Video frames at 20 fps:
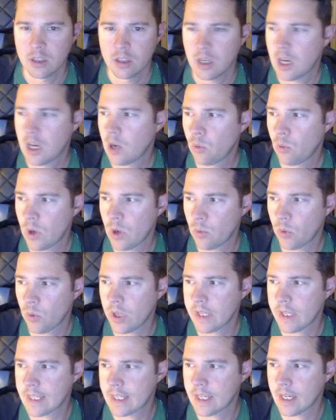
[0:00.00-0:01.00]
I went
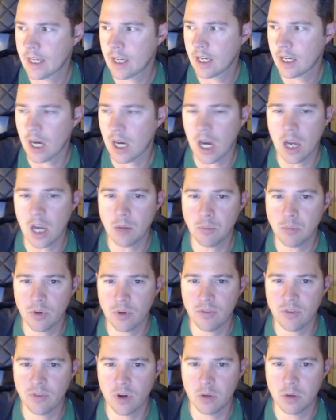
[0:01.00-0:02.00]
with high
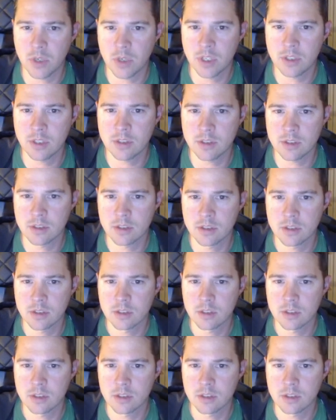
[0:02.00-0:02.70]
performance.